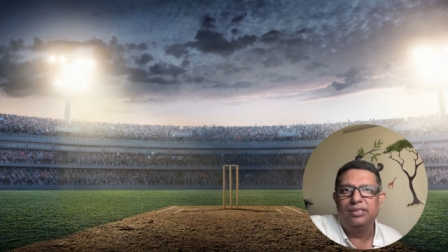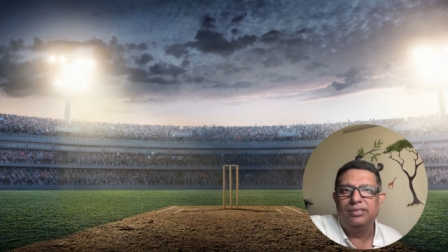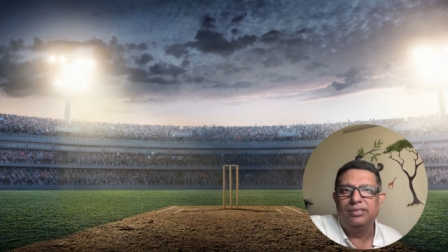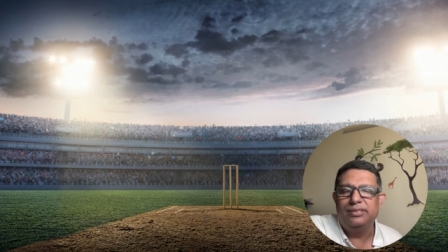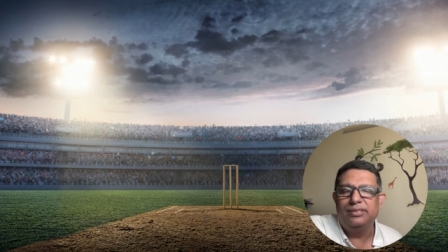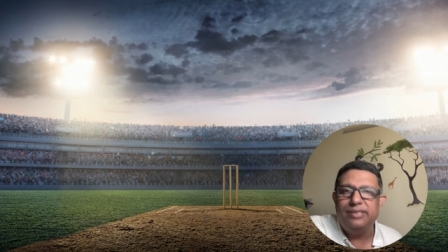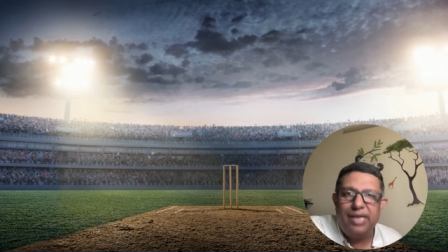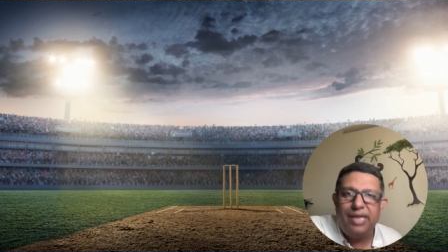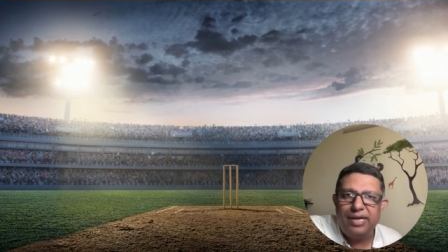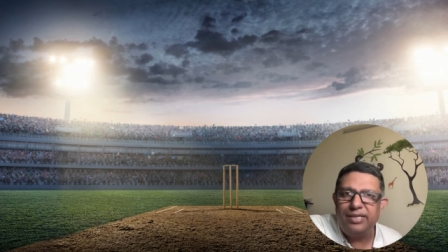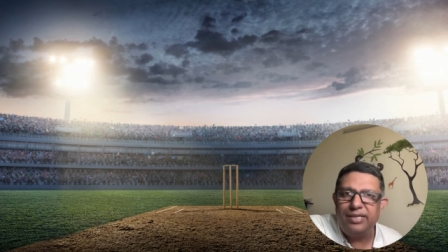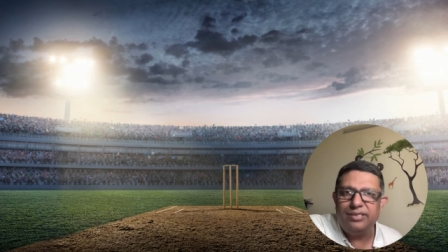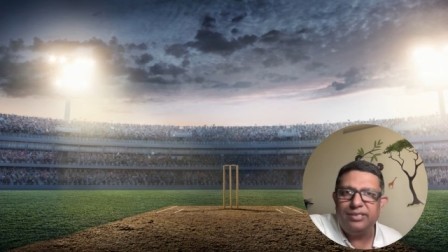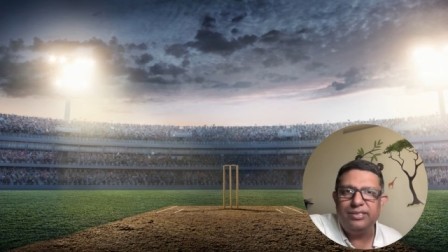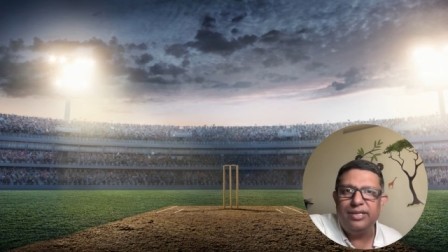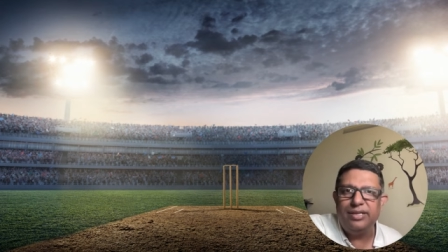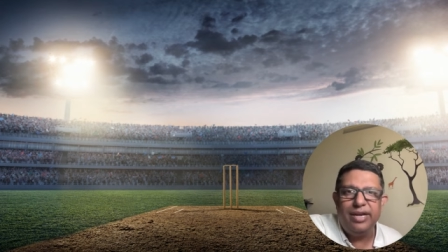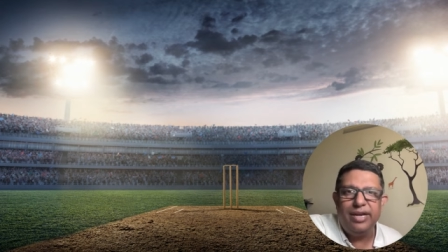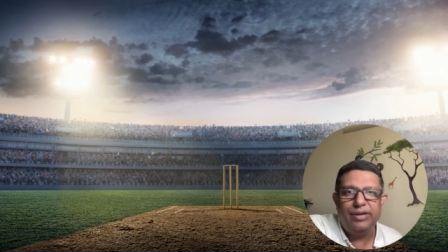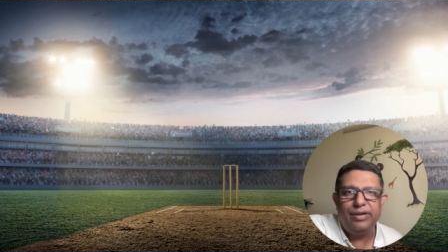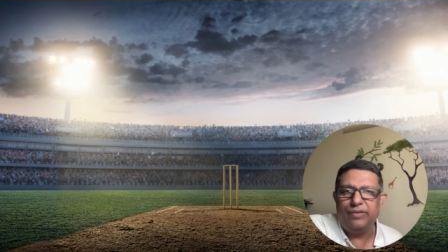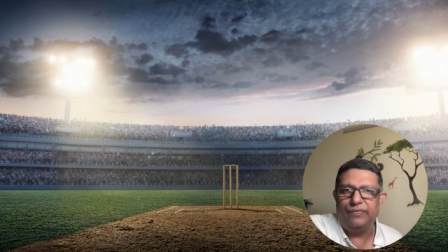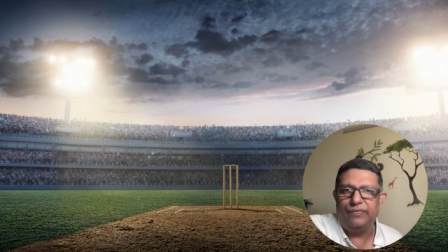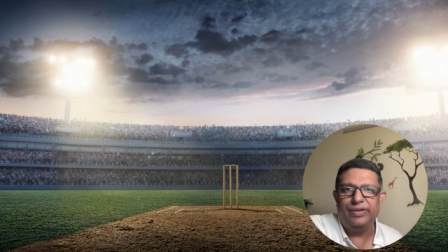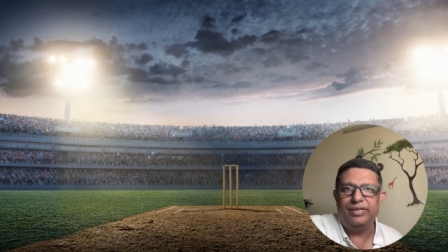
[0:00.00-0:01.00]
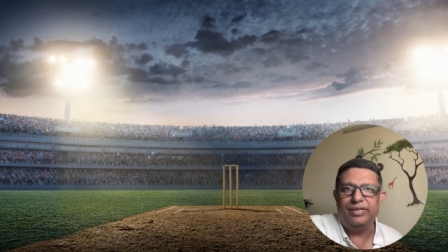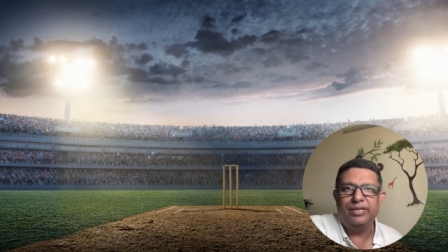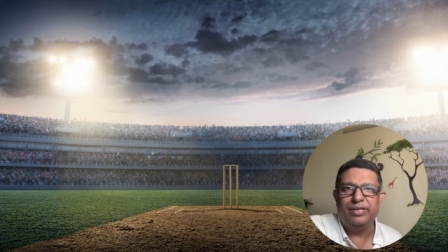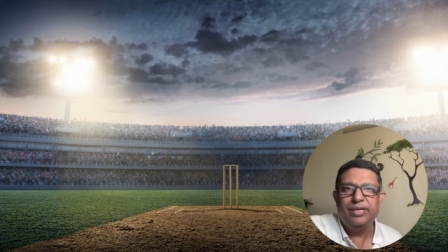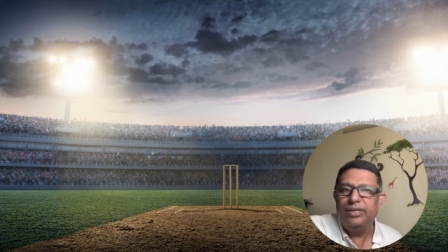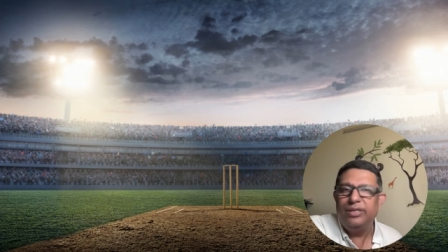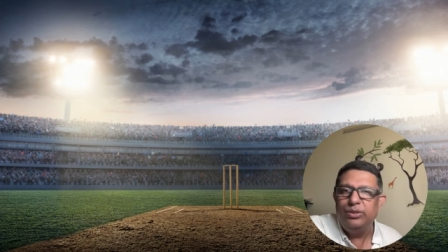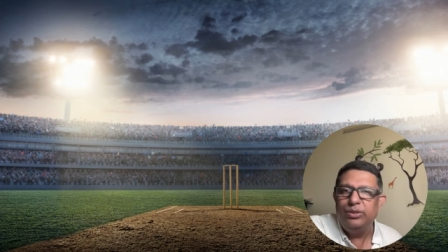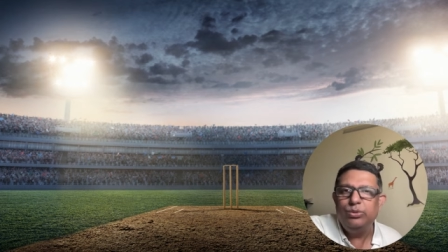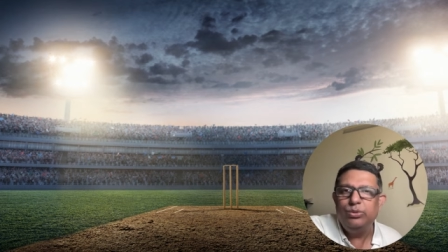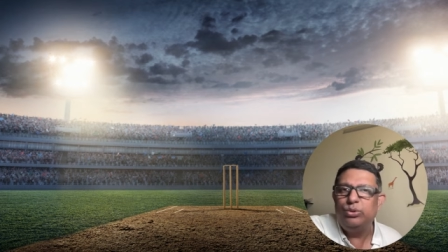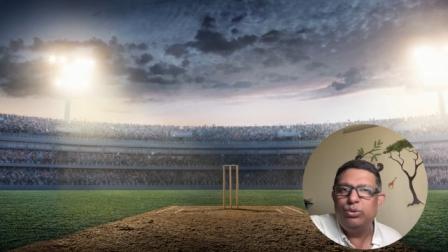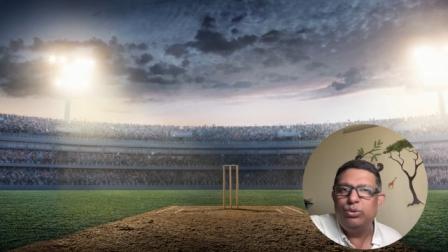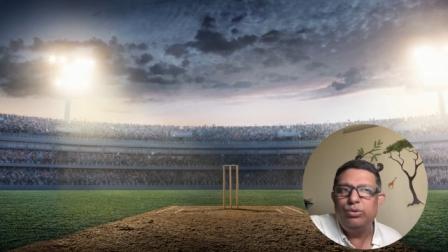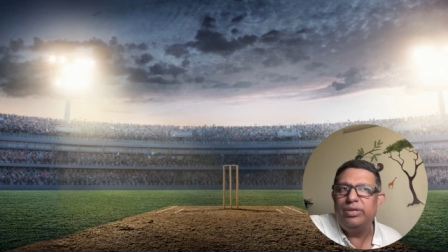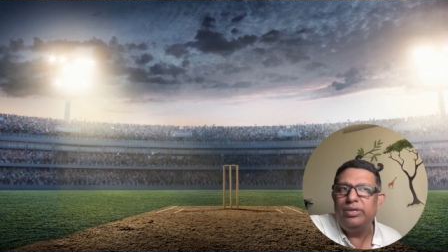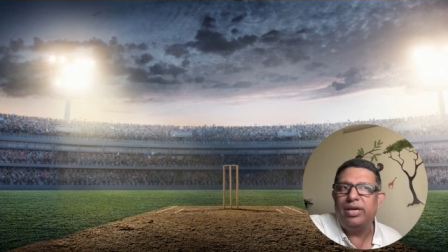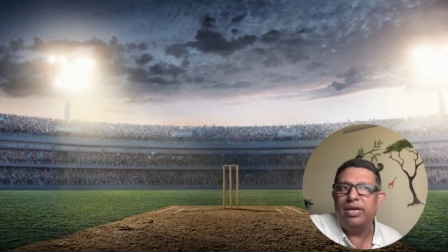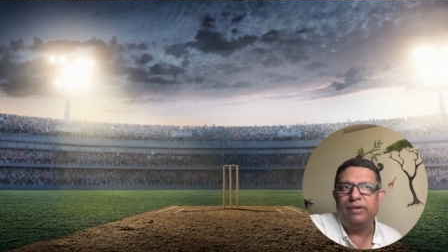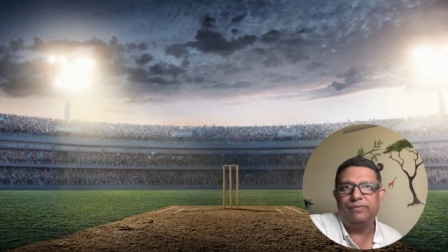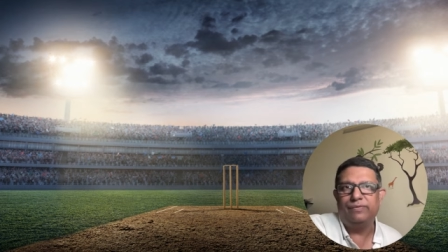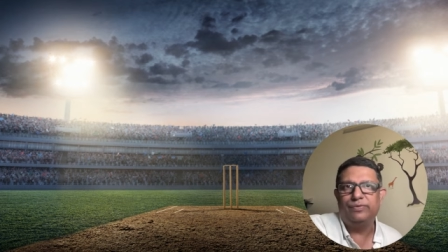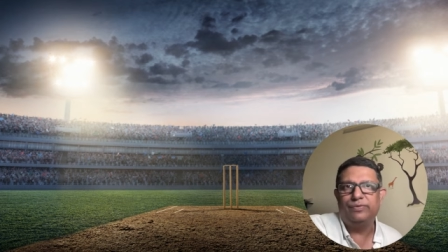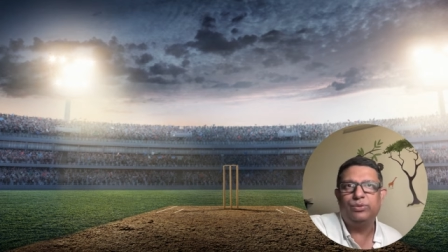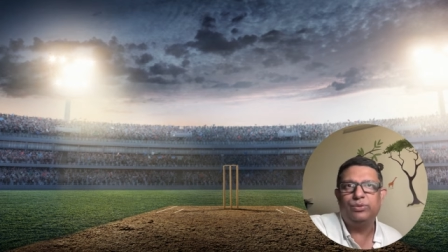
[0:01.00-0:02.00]
that is the net of it you shouldn't
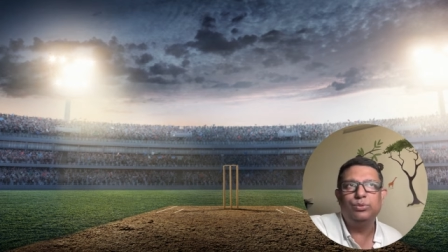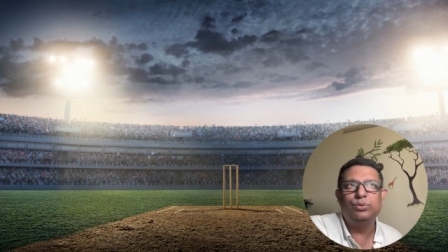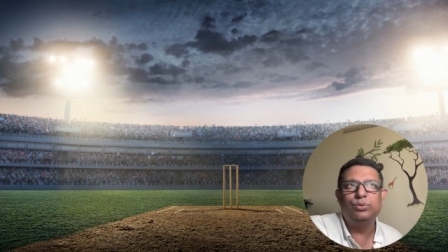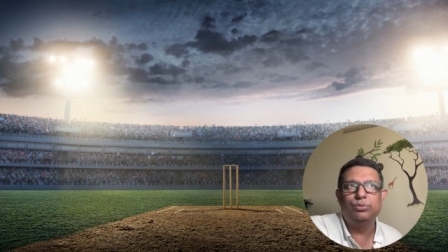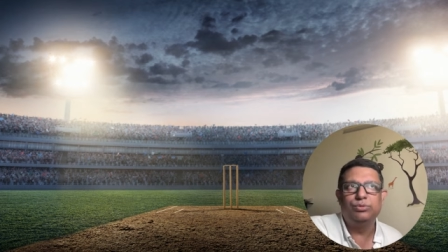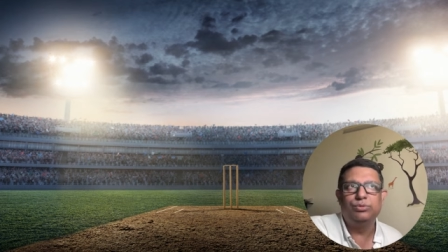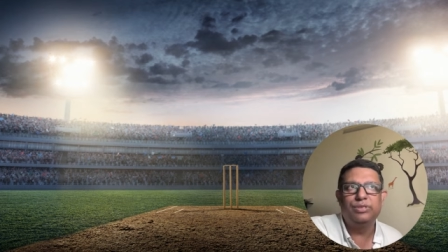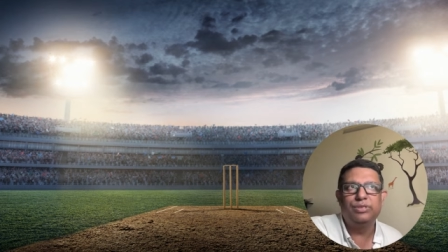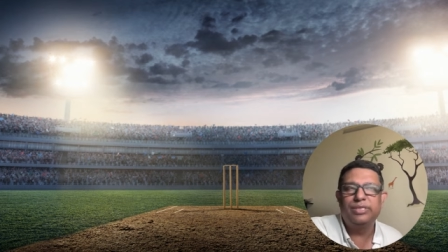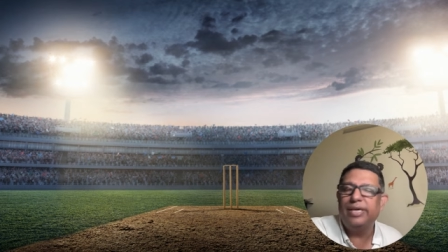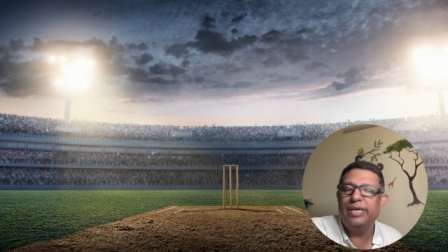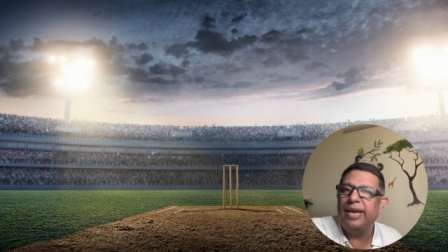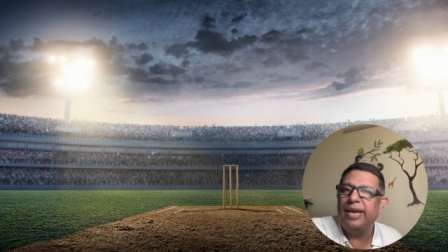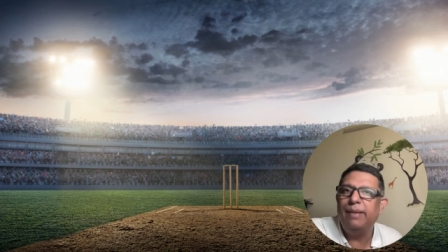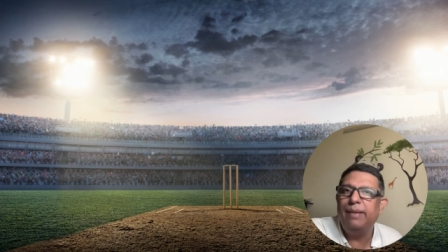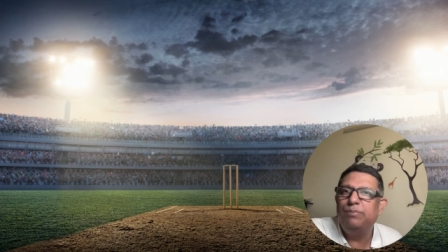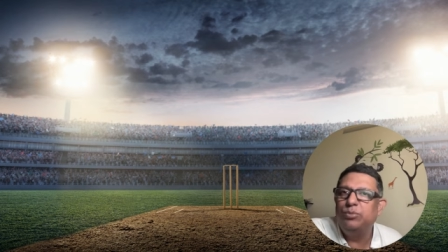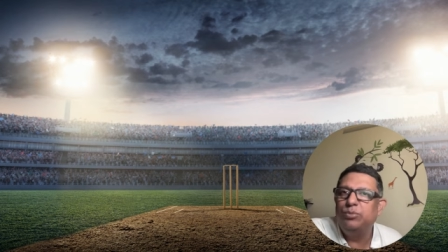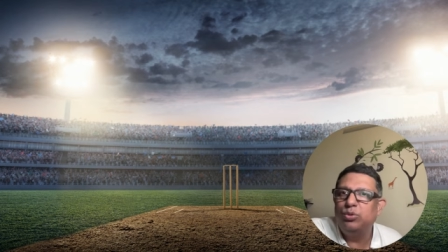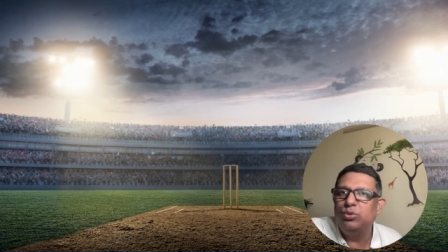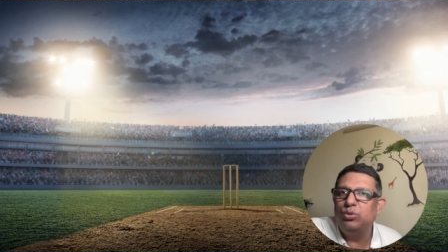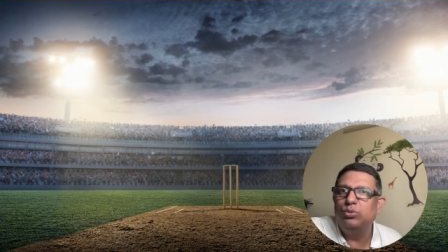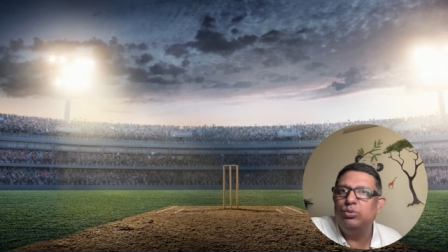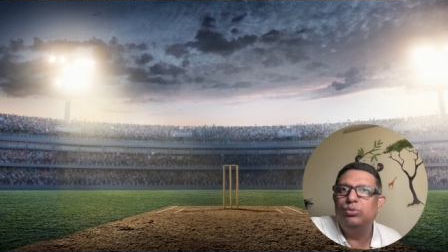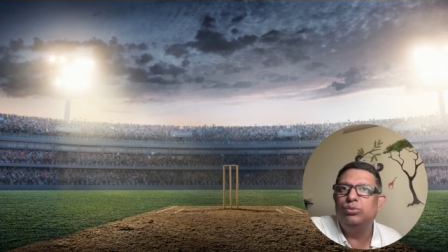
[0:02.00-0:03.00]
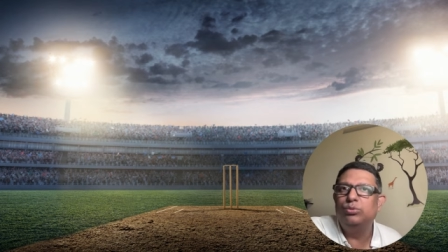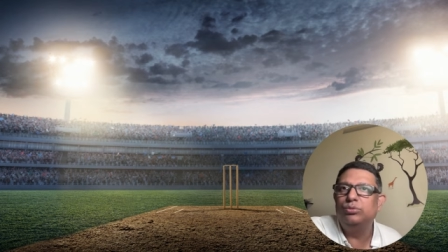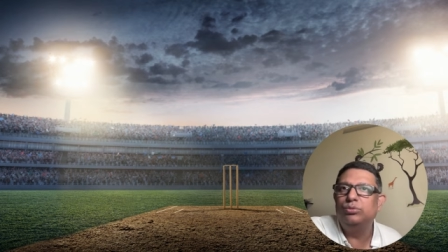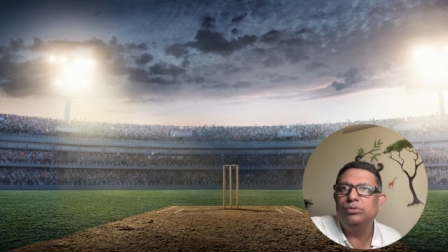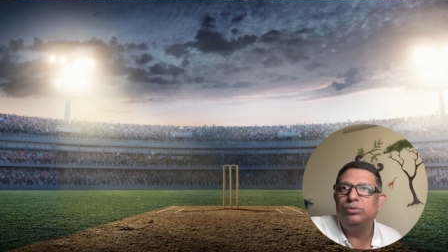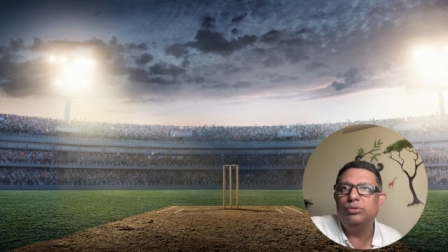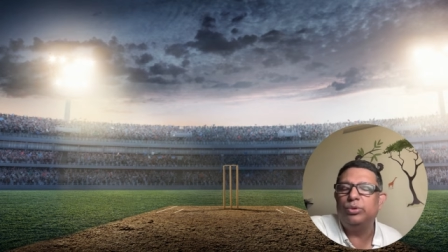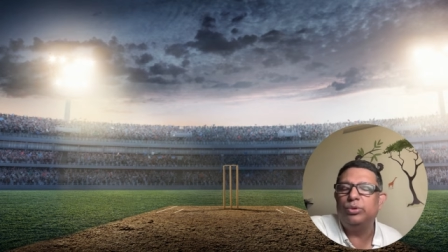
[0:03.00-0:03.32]
have to scrape through